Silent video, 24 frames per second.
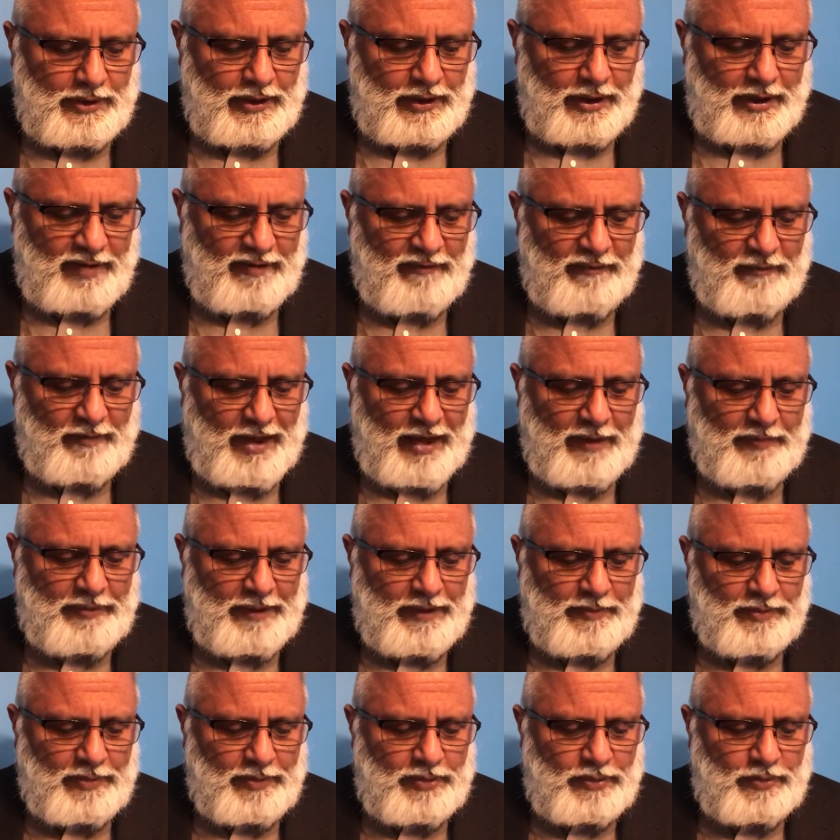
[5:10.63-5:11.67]
if my
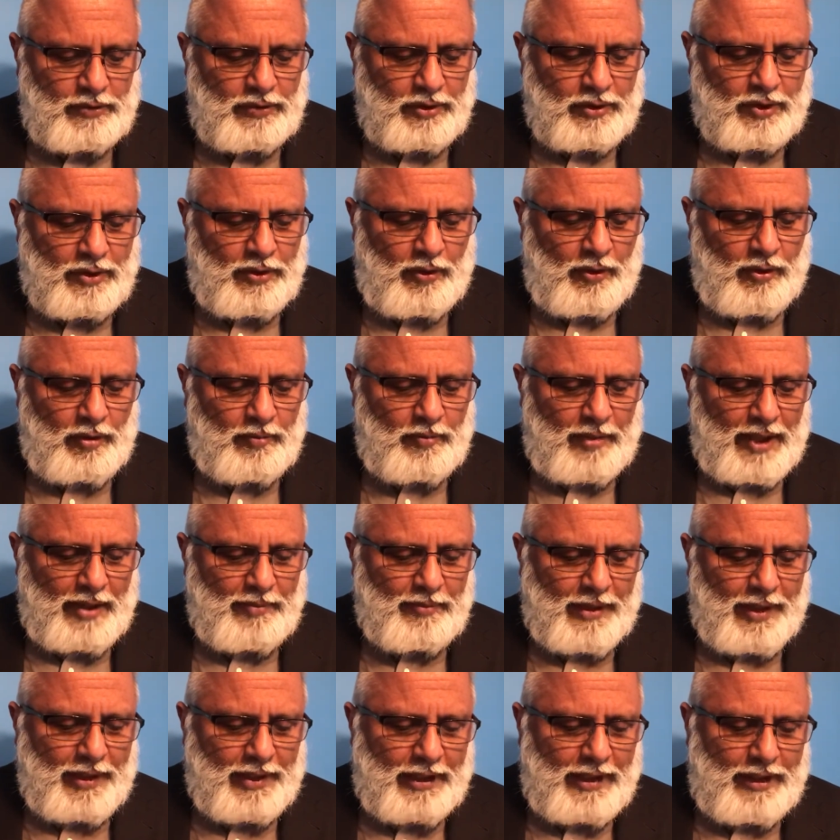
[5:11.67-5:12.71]
people who are called by
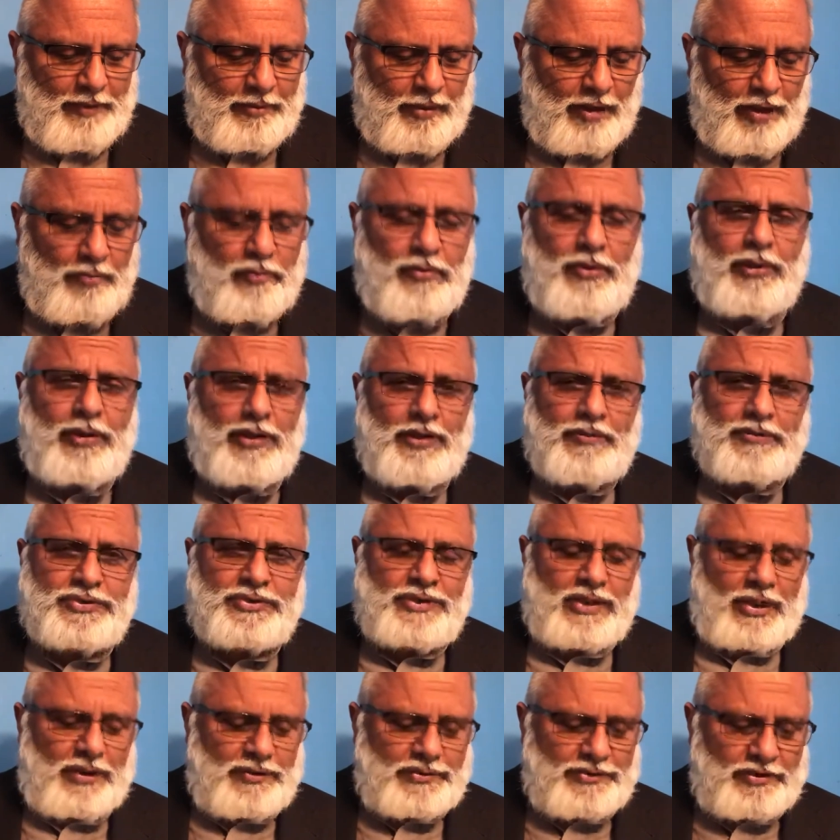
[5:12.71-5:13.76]
my name humble
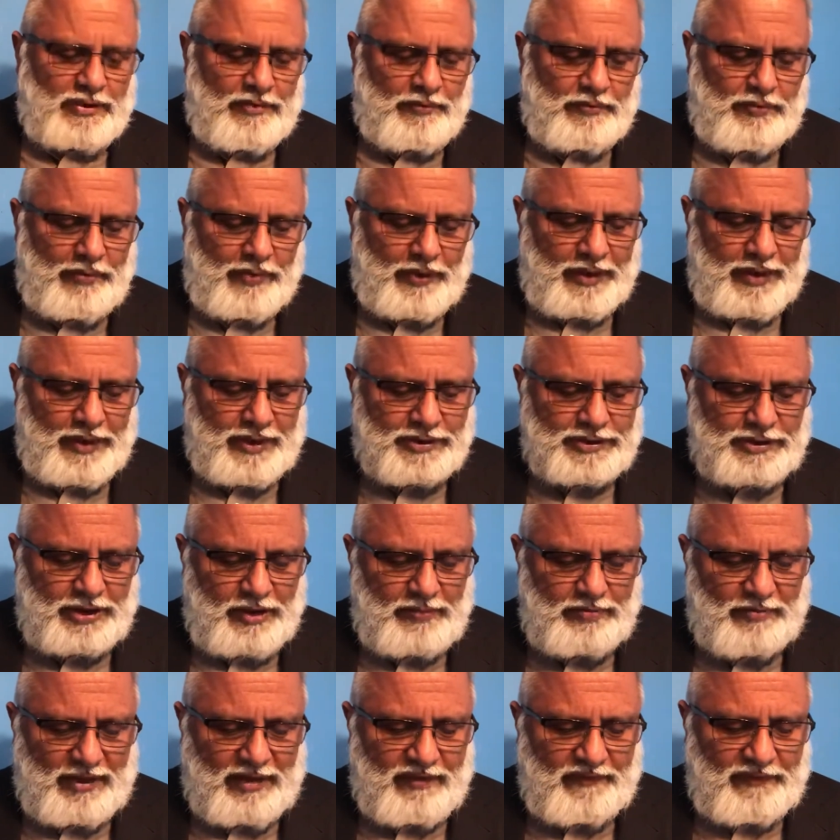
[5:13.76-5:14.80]
themselves and pray and
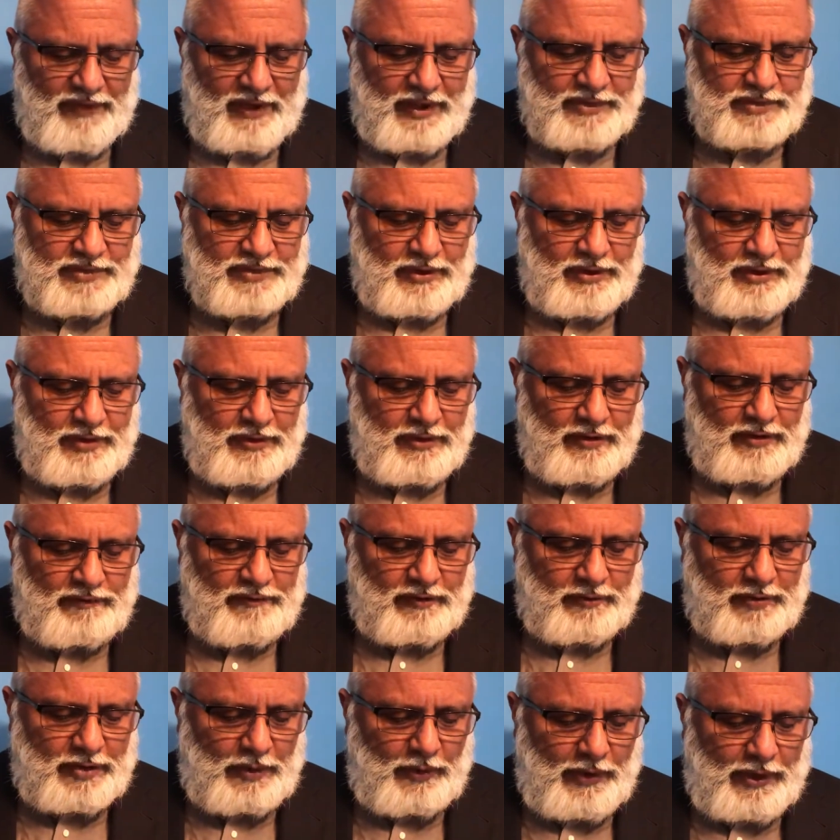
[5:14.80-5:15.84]
seek my face and turn
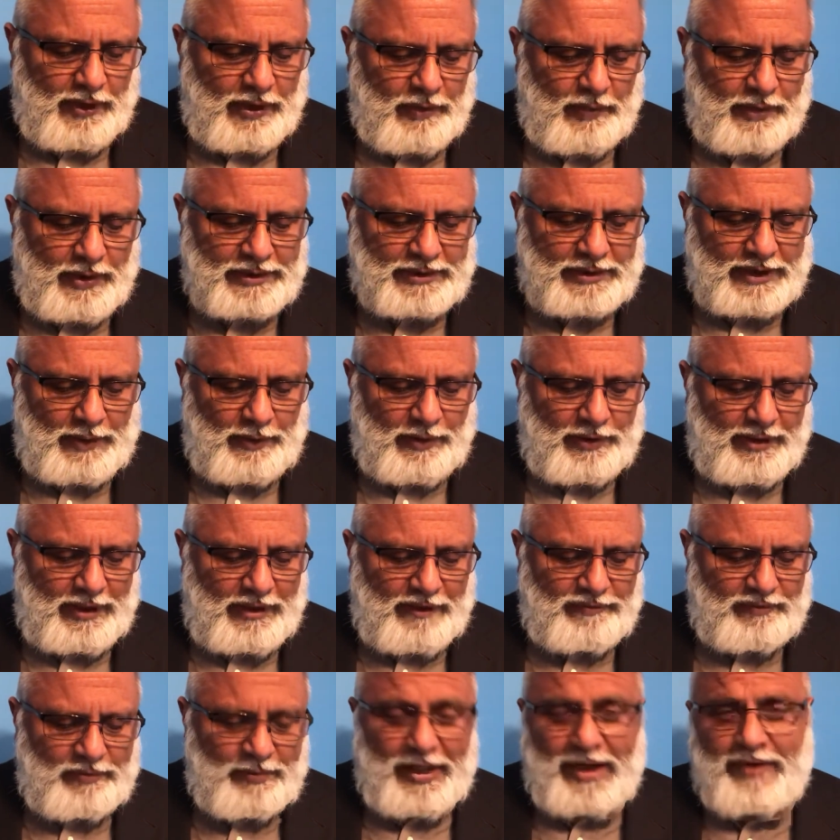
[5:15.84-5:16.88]
from their wicked ways, I will hear
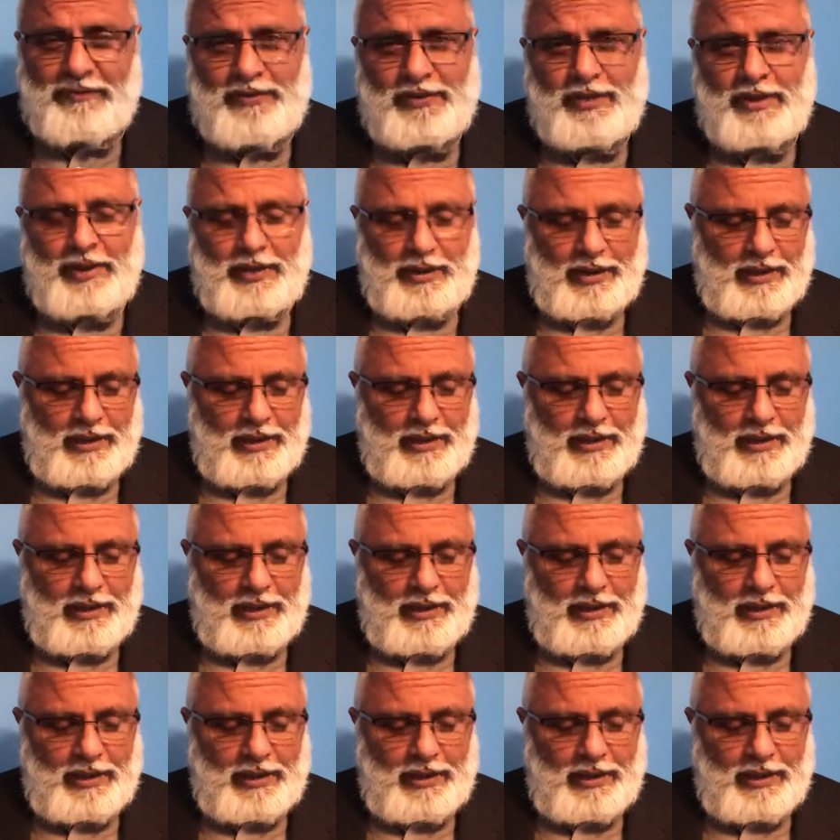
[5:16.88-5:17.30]
from heaven